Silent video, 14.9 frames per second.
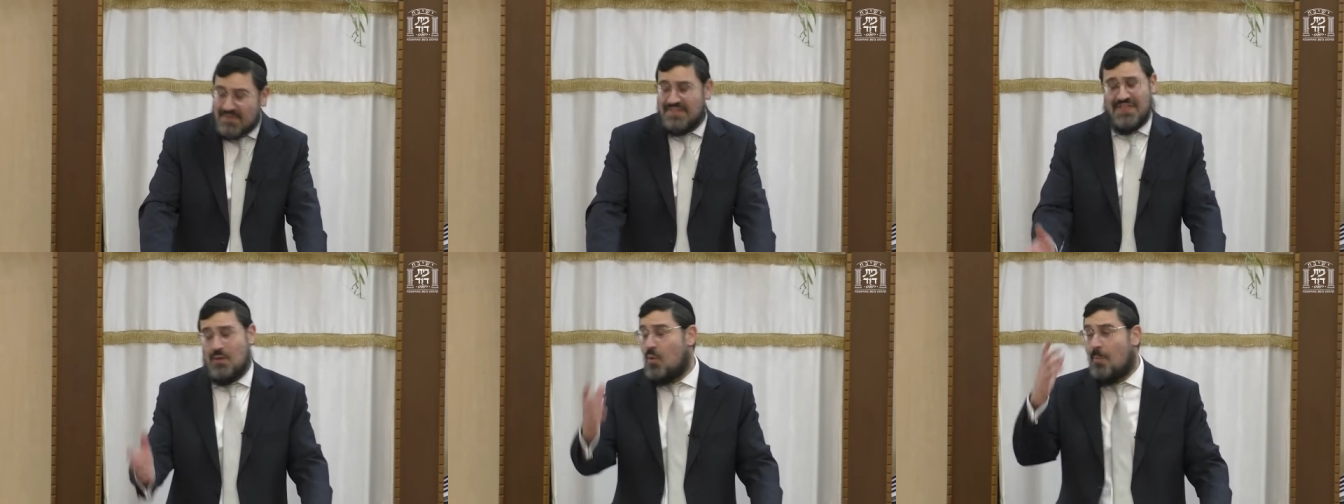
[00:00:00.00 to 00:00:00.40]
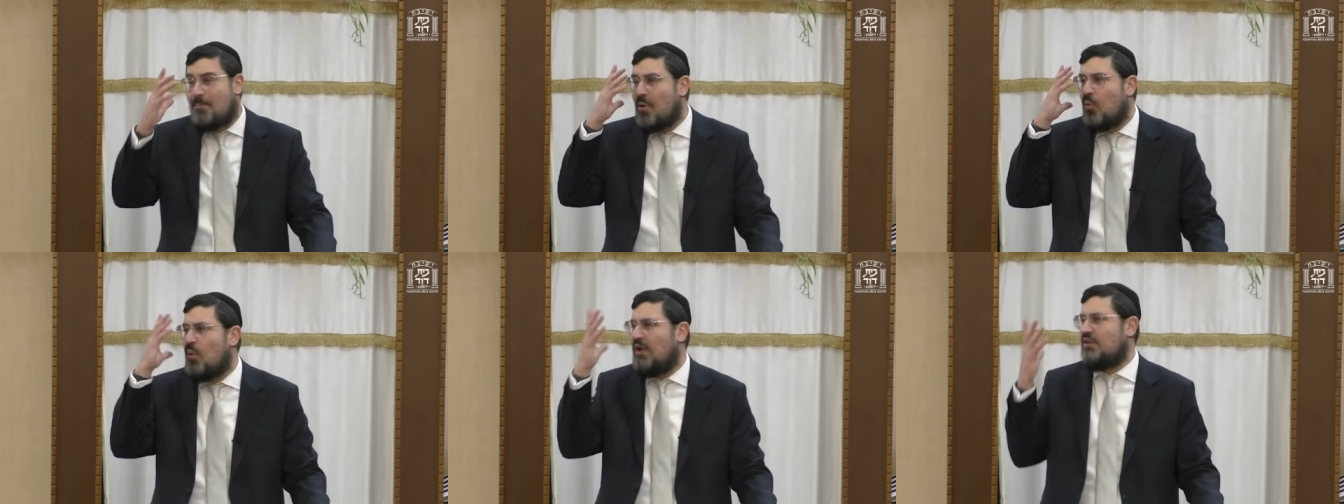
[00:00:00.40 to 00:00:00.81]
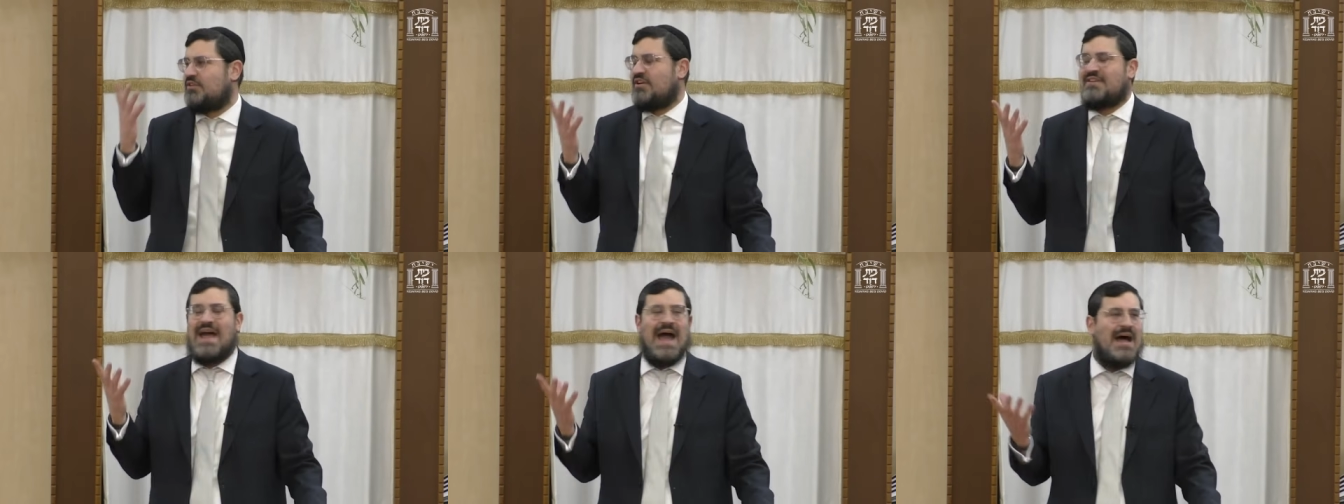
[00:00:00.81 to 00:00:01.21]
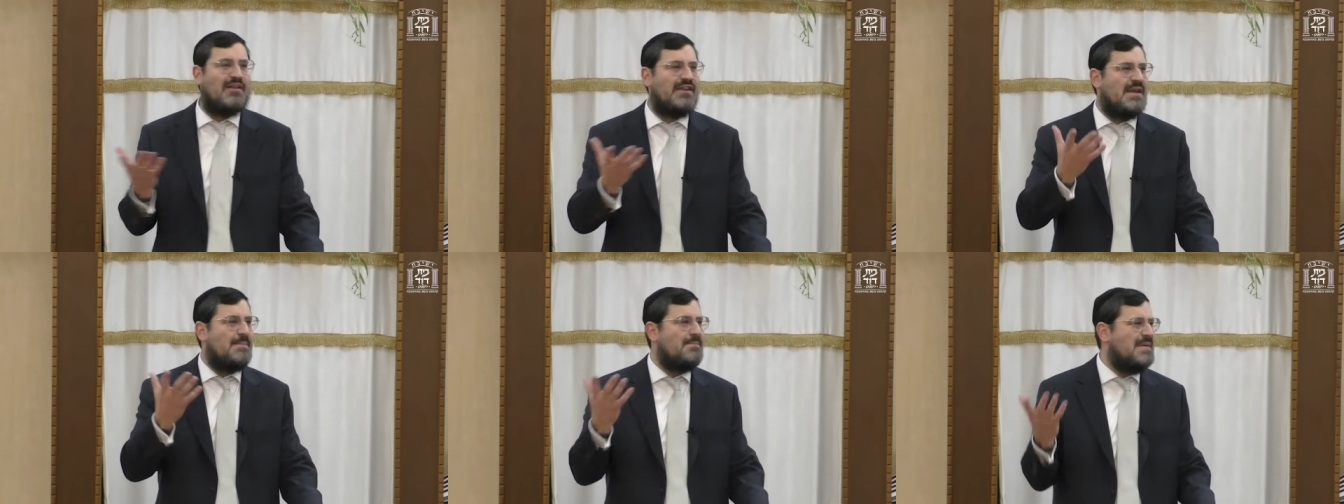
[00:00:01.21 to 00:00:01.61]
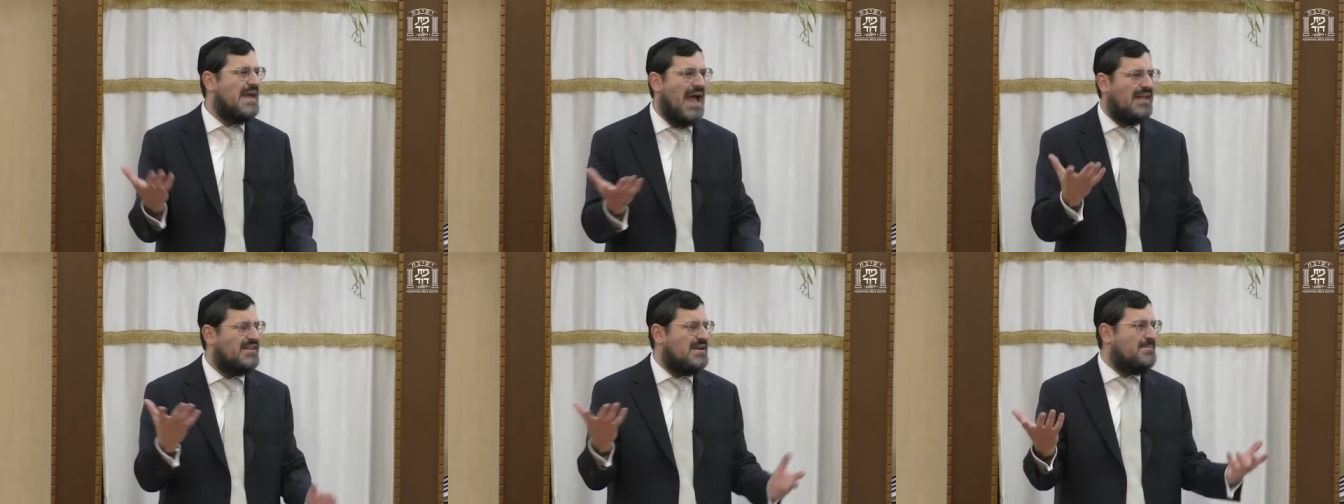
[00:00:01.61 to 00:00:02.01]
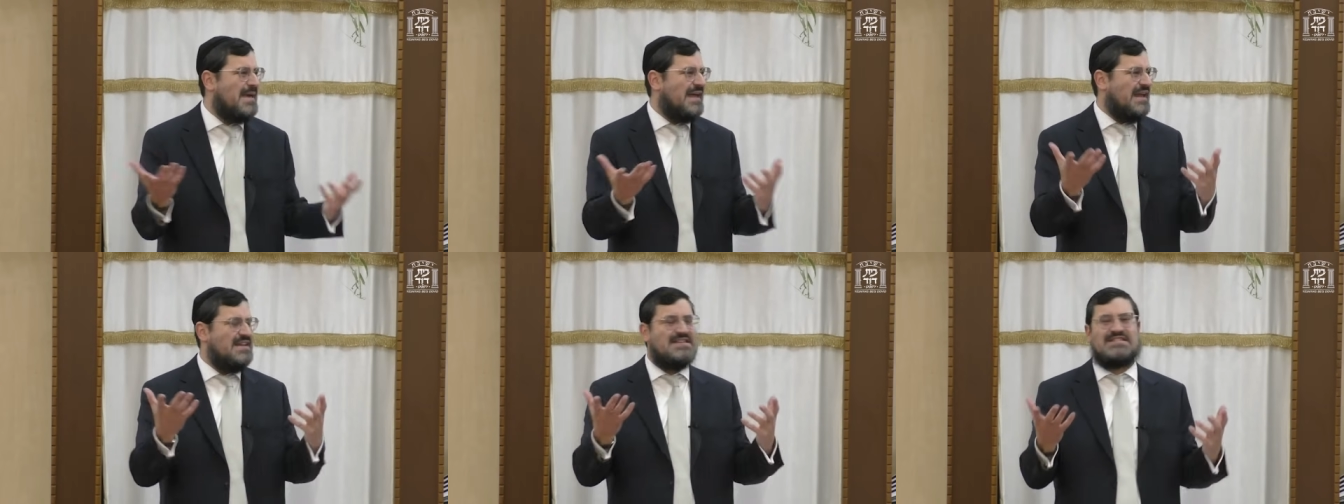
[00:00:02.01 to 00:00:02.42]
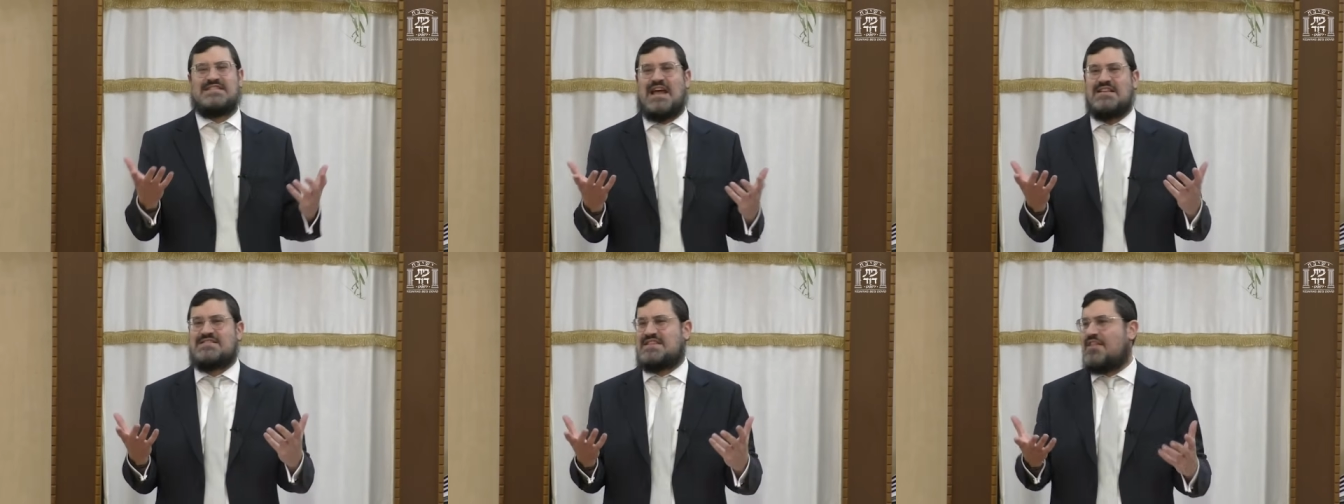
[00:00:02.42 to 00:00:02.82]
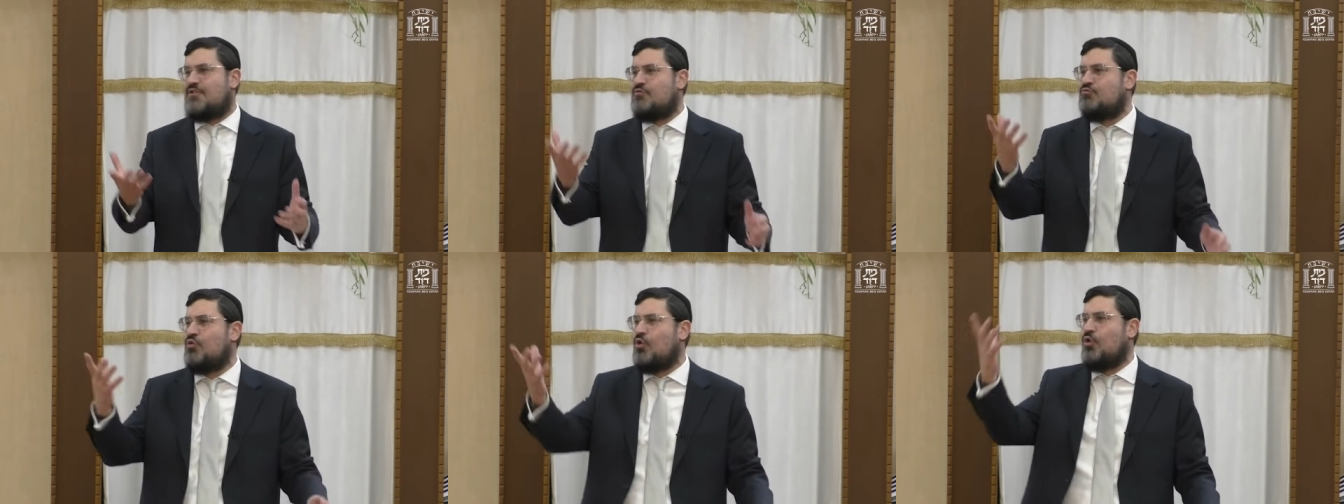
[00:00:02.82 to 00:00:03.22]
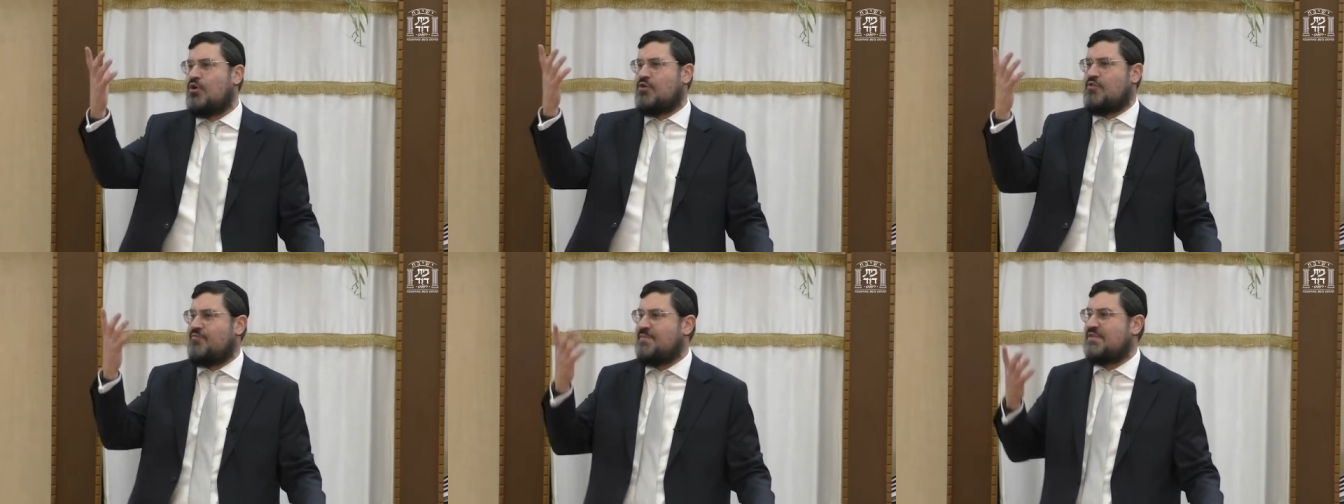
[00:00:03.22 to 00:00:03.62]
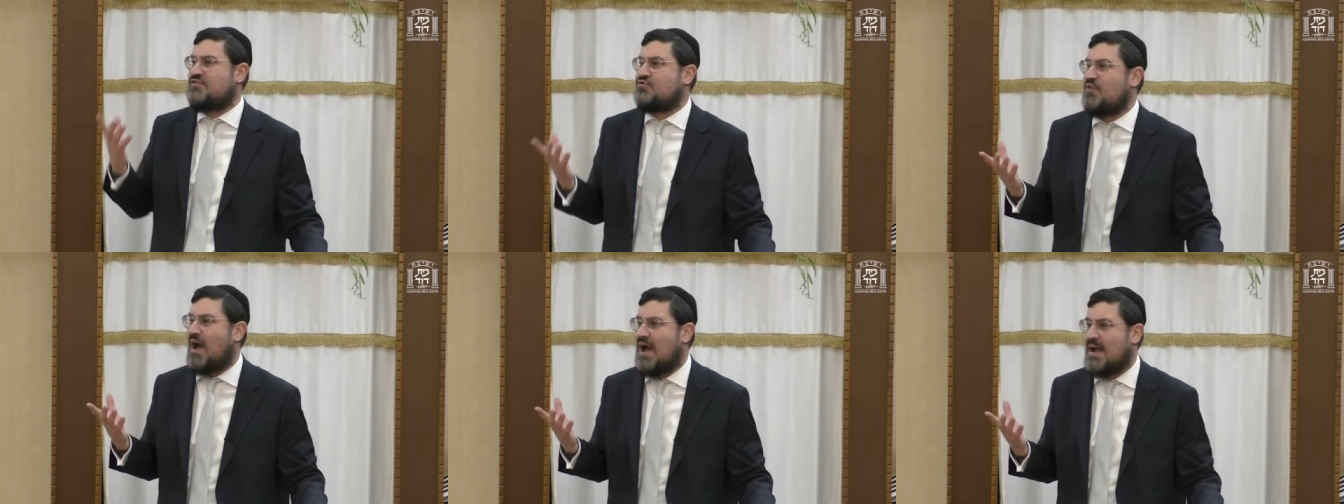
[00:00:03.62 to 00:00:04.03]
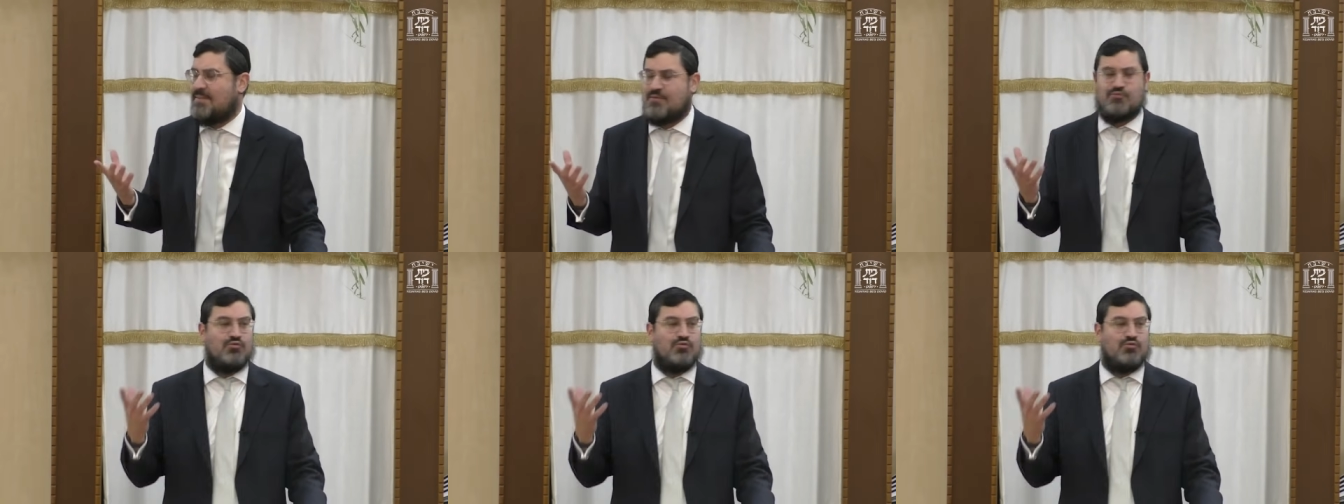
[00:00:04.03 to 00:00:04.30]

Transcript: they were bewildered. How did, it, how did it make any sense that the ruler of Mitzrayim,